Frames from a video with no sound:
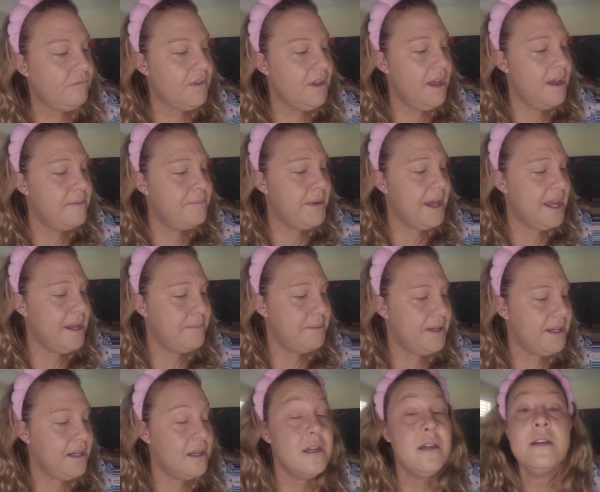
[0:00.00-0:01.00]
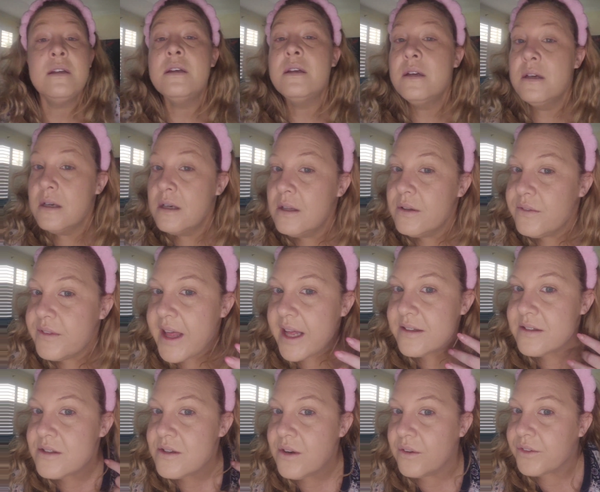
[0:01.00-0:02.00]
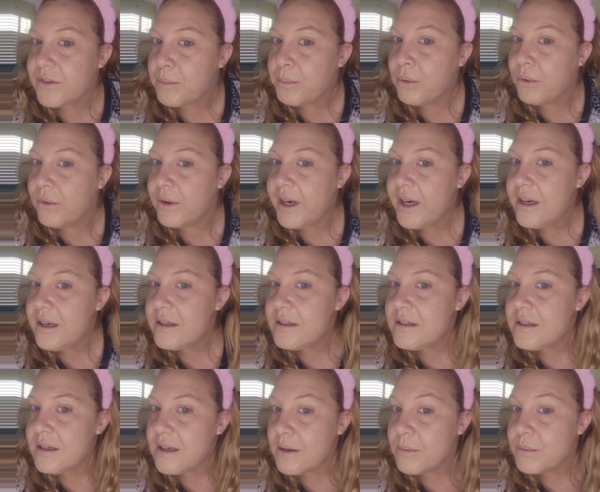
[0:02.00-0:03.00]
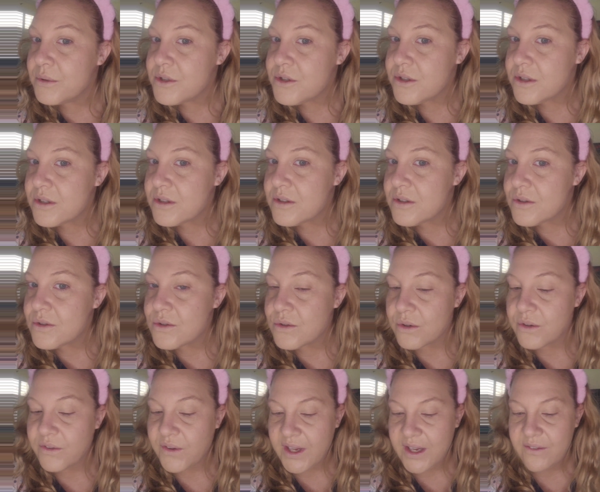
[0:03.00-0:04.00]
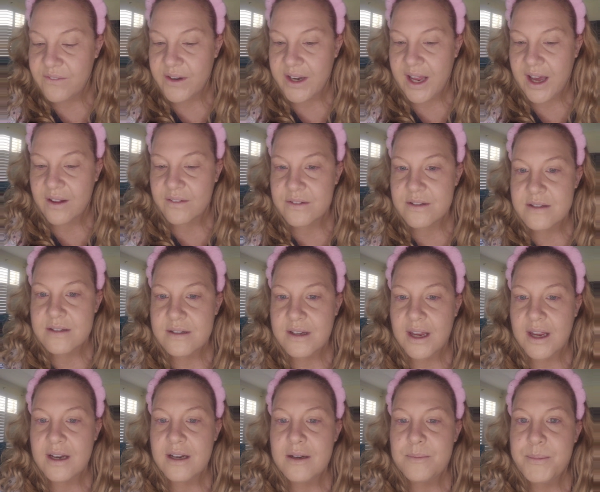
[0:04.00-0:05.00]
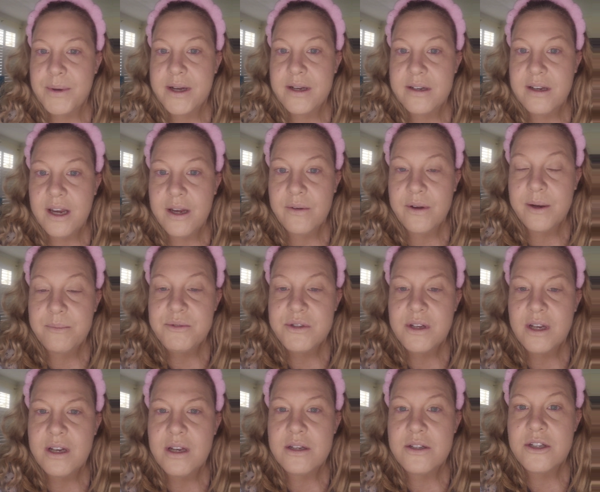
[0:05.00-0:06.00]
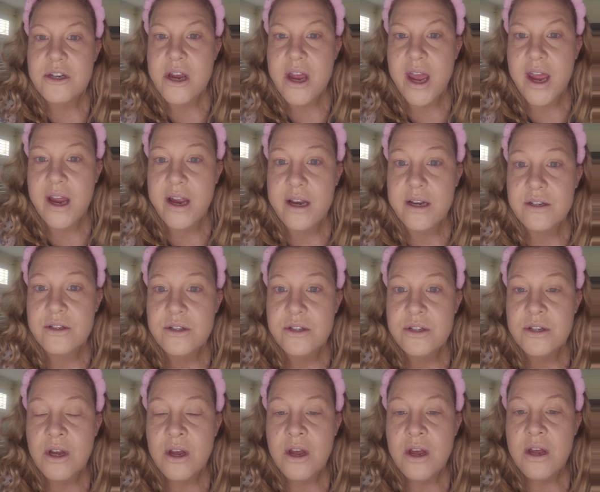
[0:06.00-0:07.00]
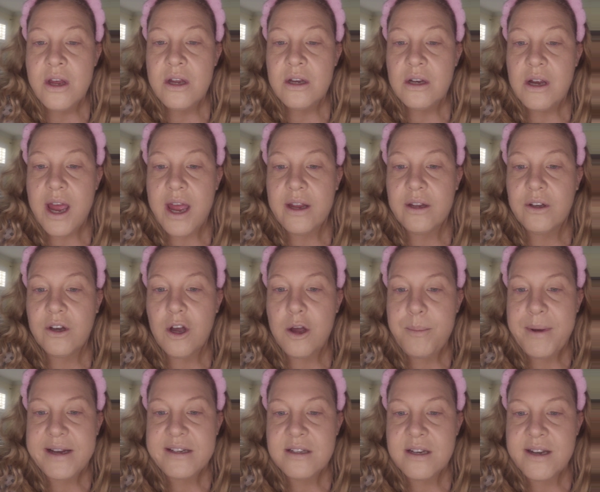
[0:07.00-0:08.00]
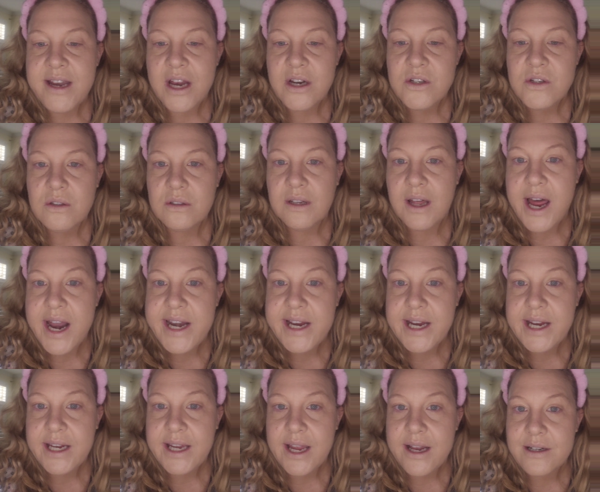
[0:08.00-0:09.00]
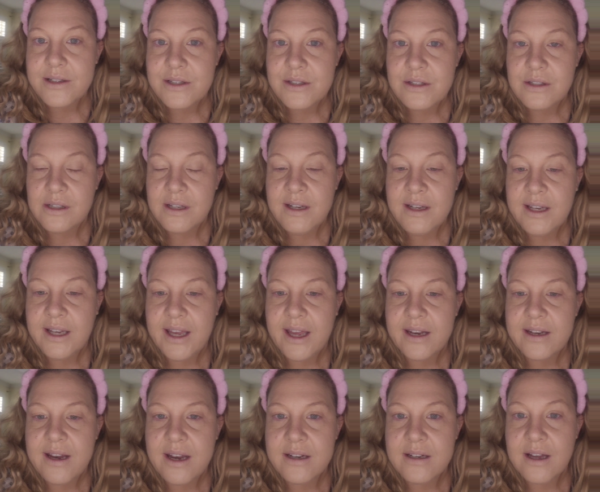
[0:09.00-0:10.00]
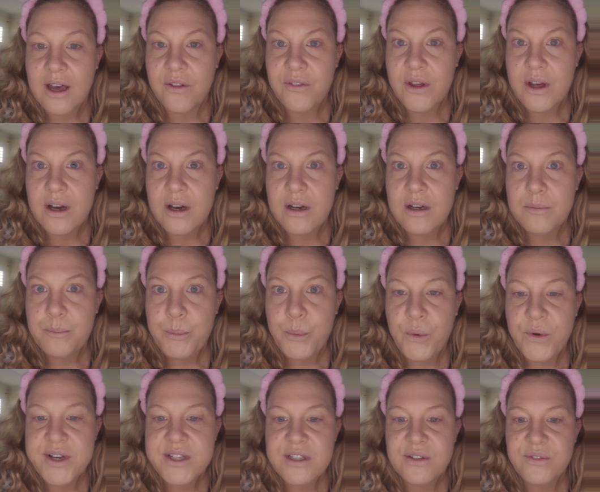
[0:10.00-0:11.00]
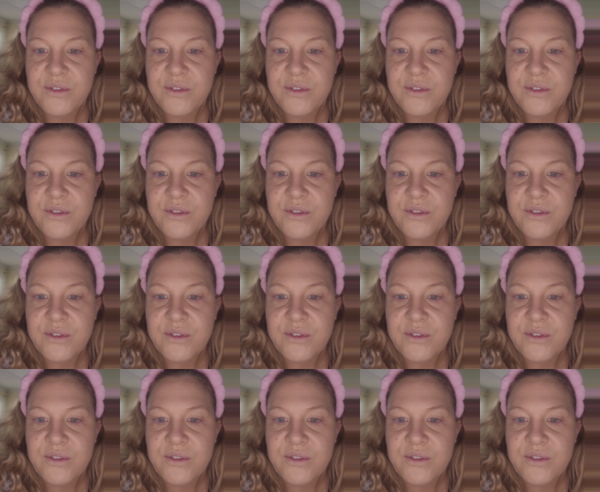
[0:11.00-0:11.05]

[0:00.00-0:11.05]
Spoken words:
maybe that's not the point. It was just to sort of even out the skin. But anyway, I'm just going to change and go back to natural lighting again so you can get another point of